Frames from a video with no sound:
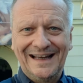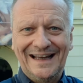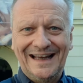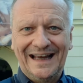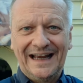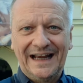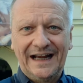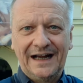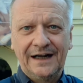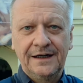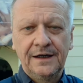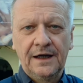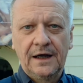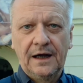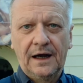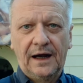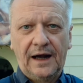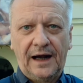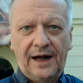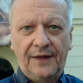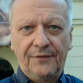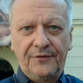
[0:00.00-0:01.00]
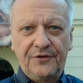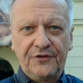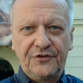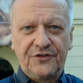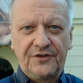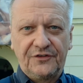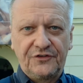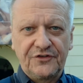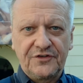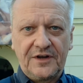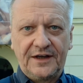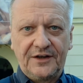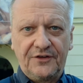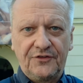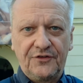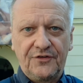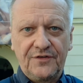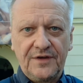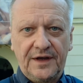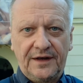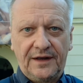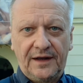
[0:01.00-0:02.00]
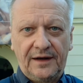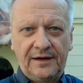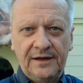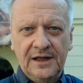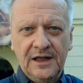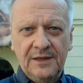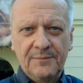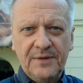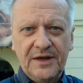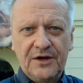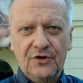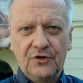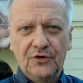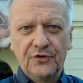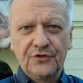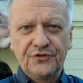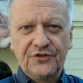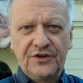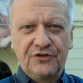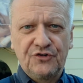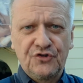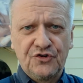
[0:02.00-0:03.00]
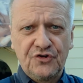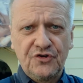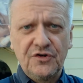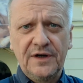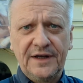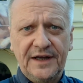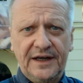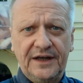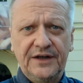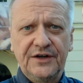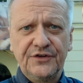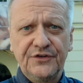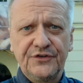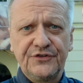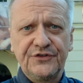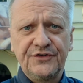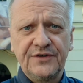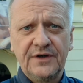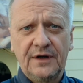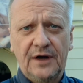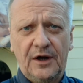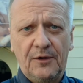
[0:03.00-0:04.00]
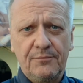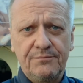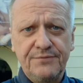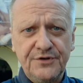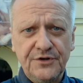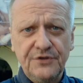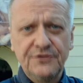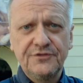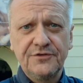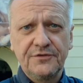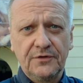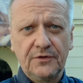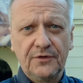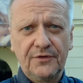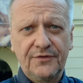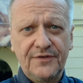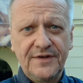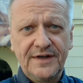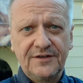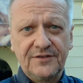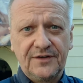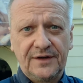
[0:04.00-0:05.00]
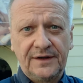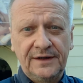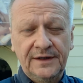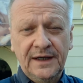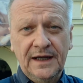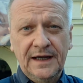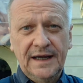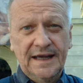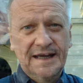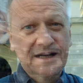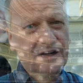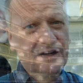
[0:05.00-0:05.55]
here at this Estates Theatre, because it truly is a beautiful theatre. It